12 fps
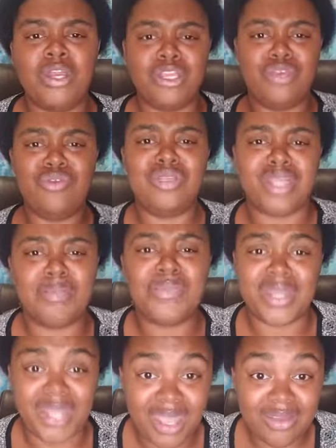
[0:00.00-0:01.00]
use
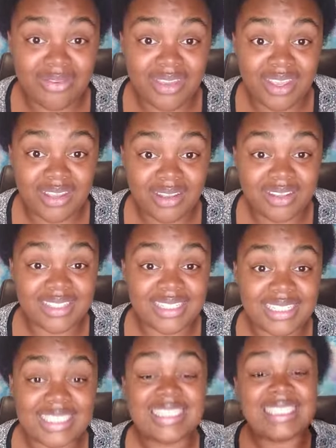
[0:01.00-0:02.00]
something heavy,
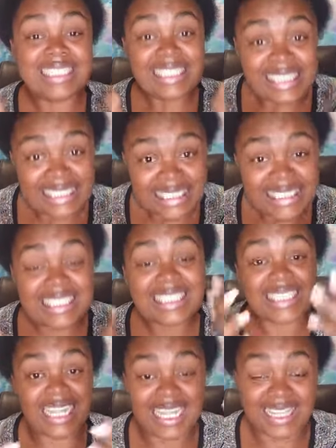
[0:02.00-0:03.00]

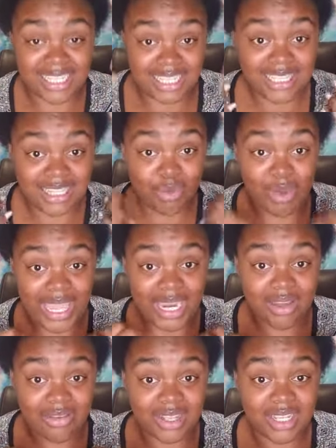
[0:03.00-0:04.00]
because I like the weight
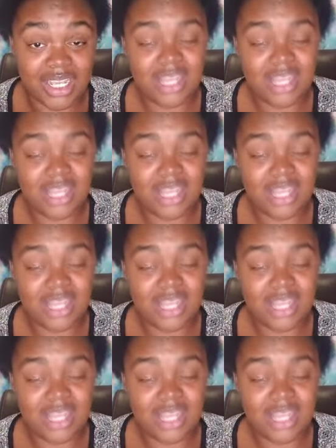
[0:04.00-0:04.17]
of it.